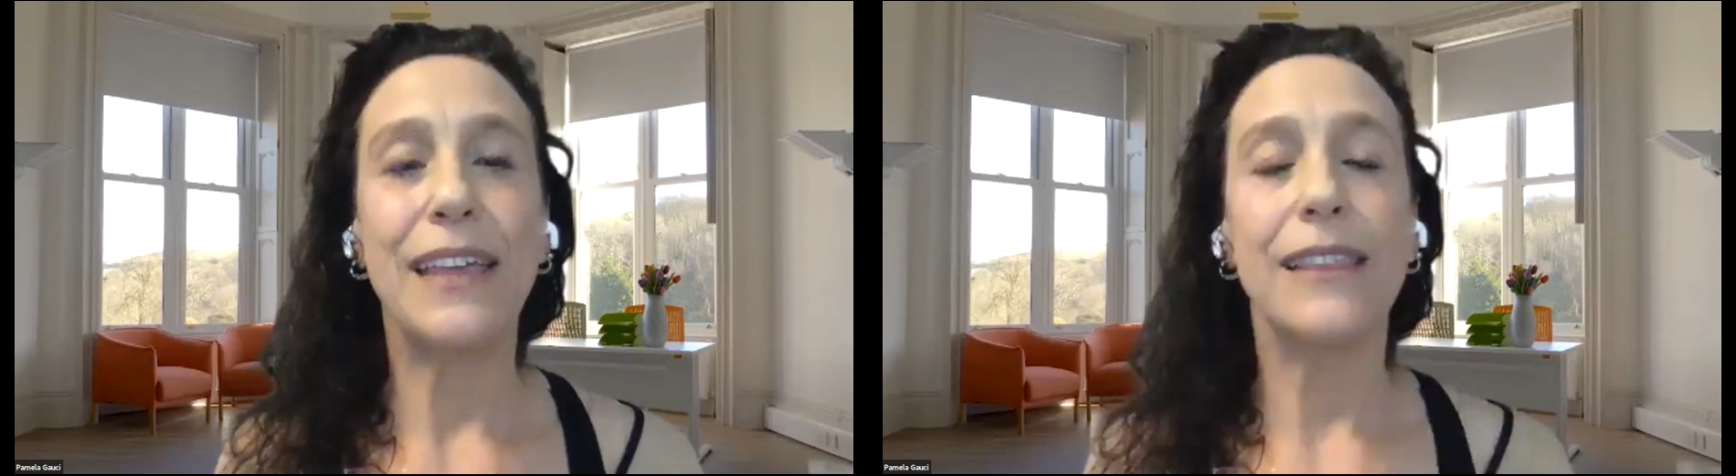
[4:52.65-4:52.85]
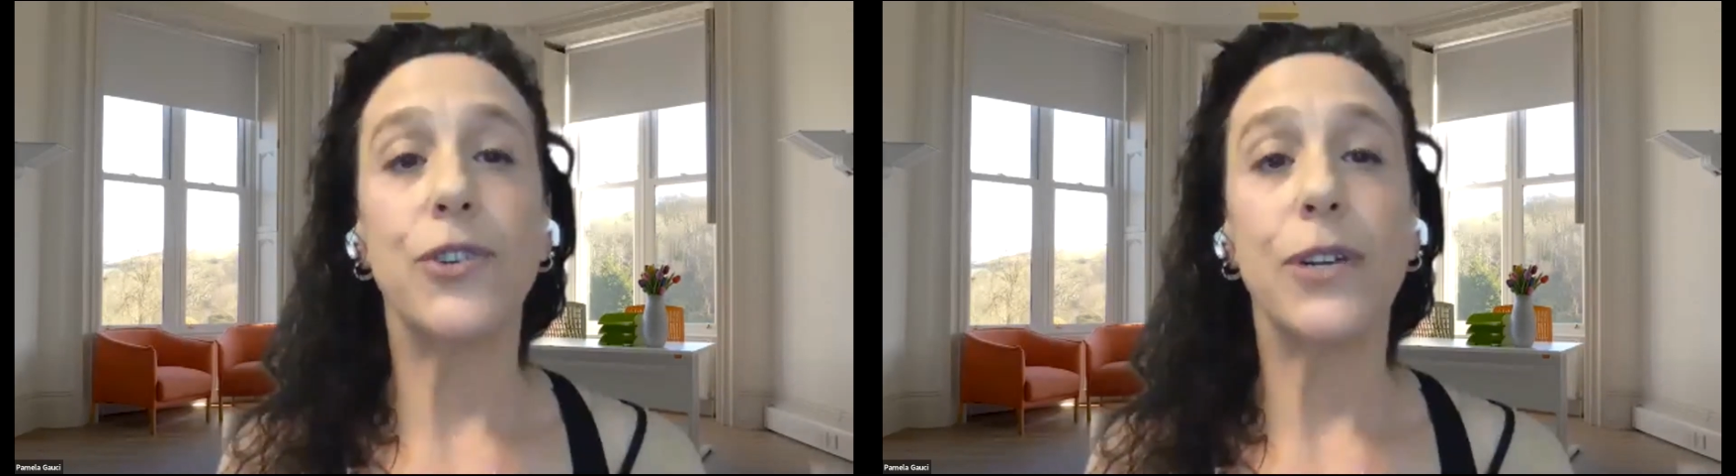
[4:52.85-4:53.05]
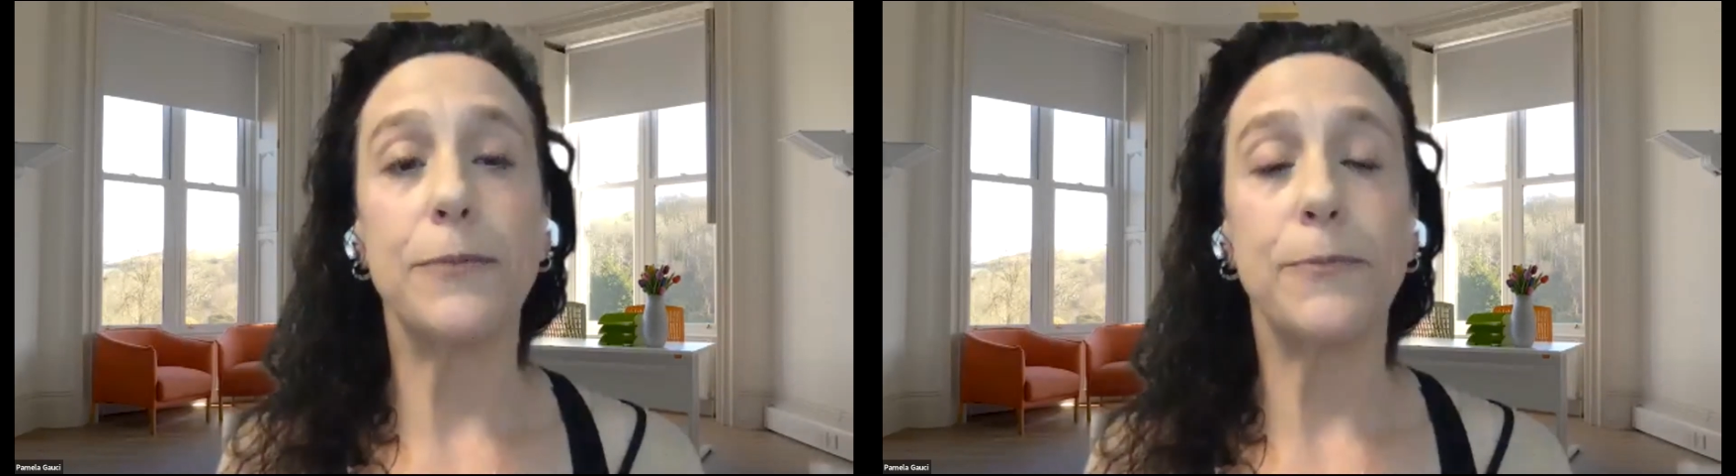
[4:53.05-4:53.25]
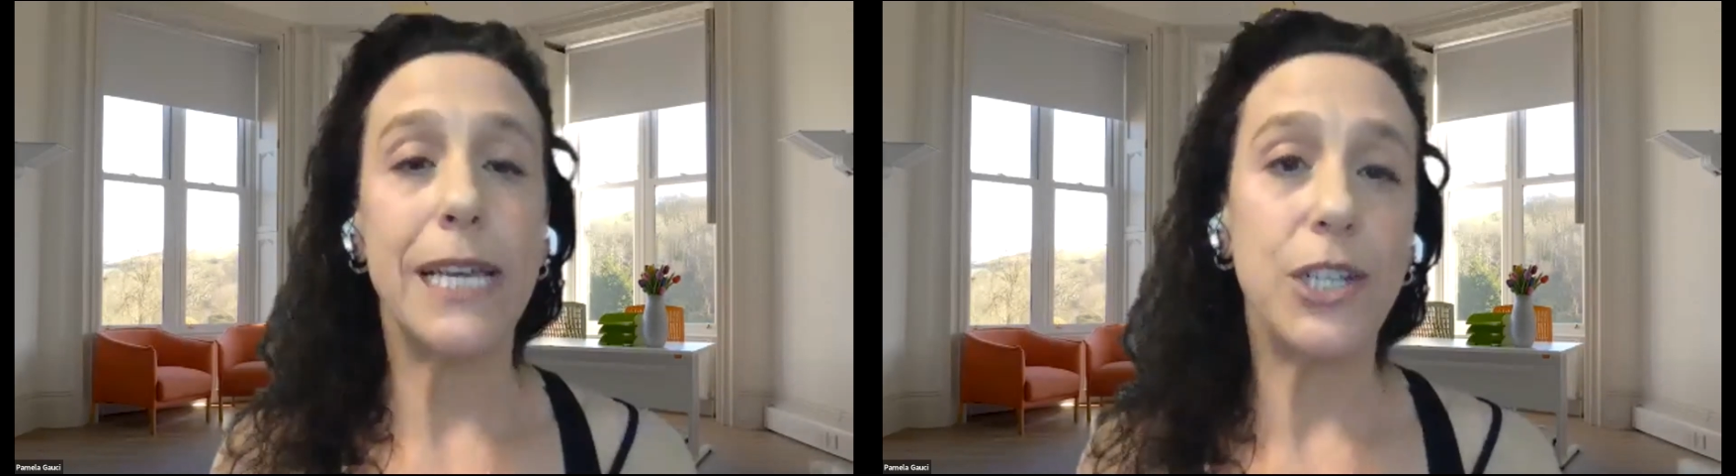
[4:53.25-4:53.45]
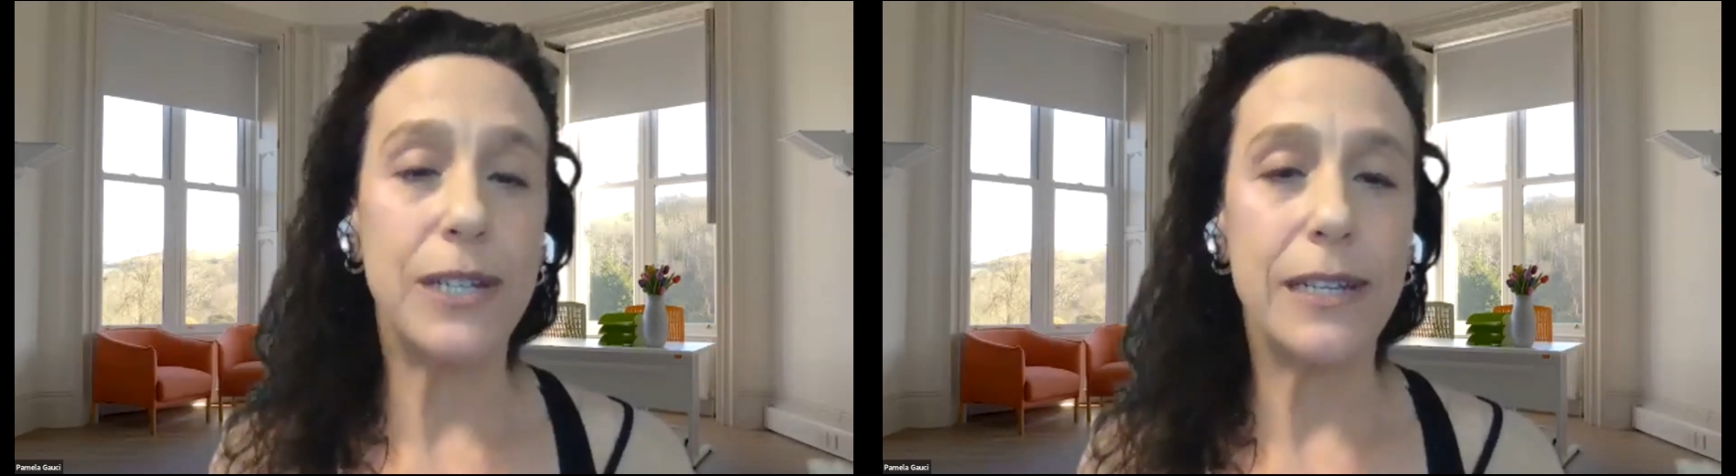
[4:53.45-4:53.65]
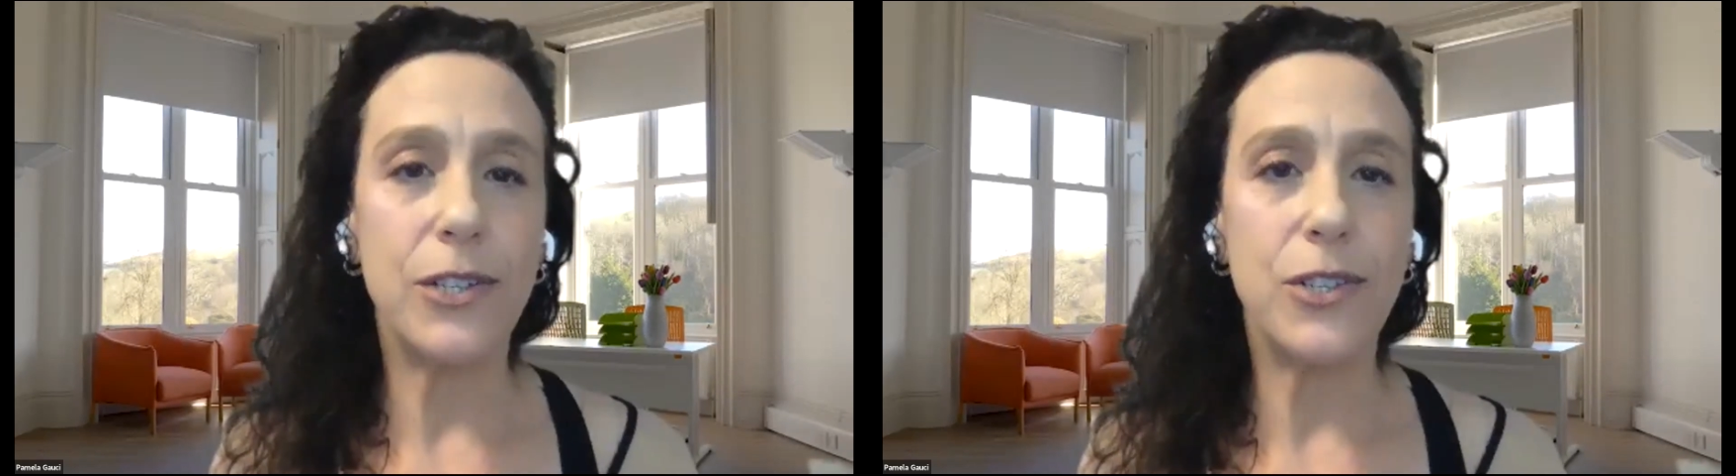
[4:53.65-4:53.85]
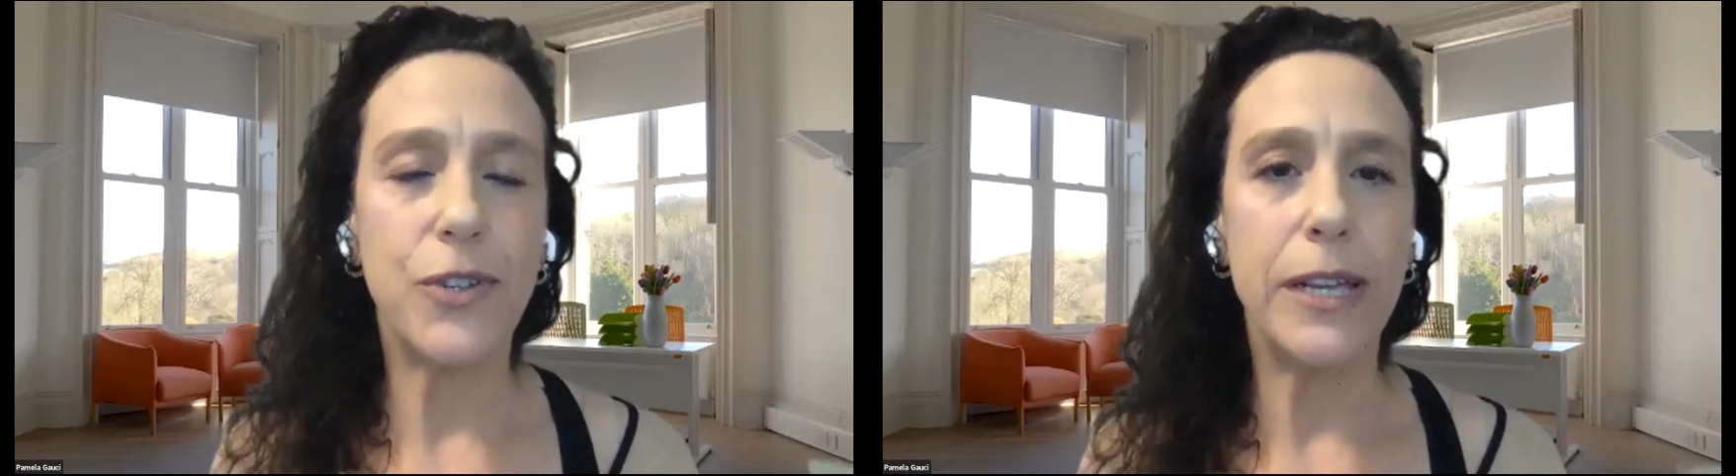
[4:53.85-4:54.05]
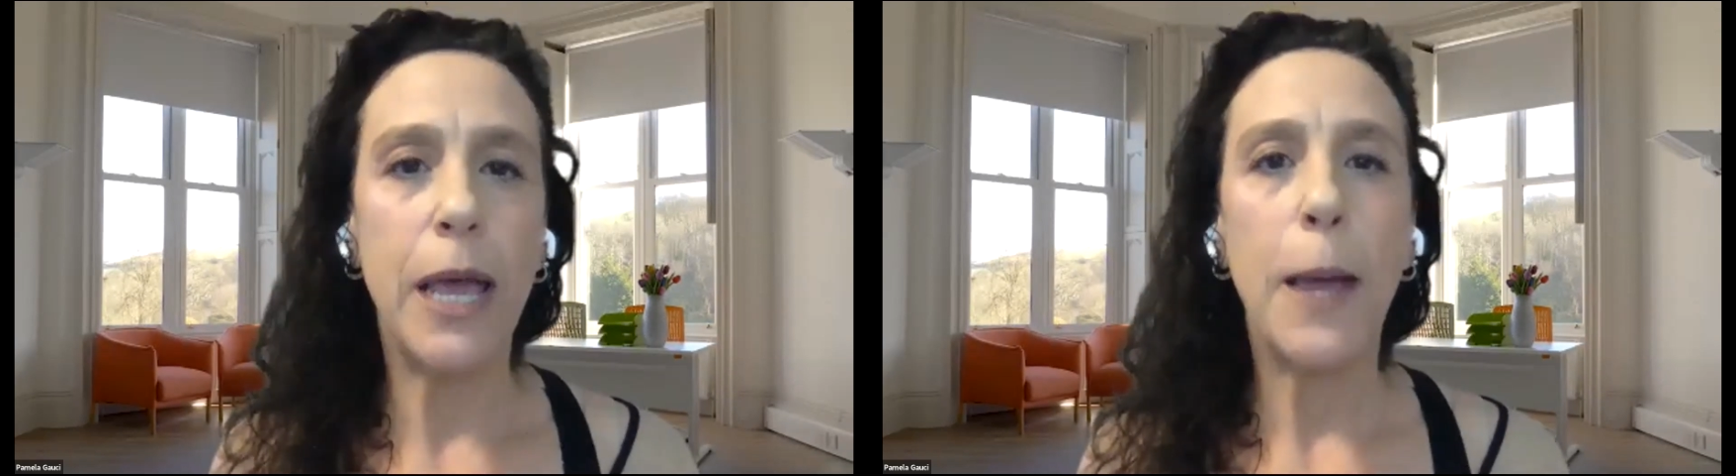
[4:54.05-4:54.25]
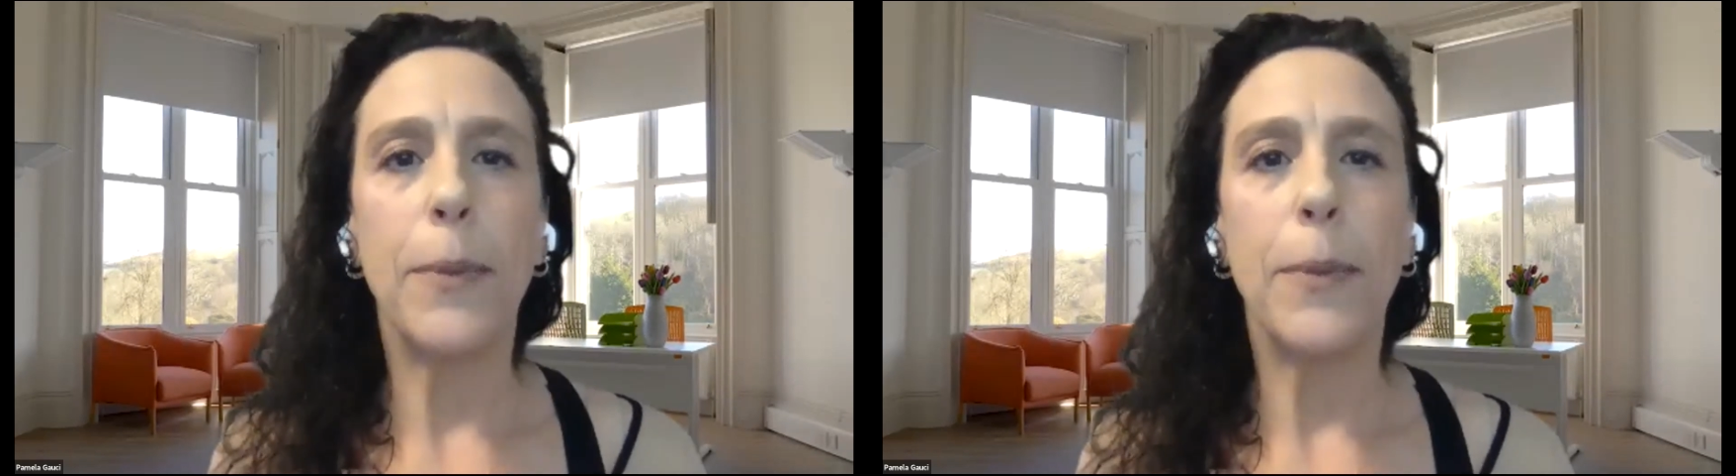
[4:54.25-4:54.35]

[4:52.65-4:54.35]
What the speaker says: the transportation industry,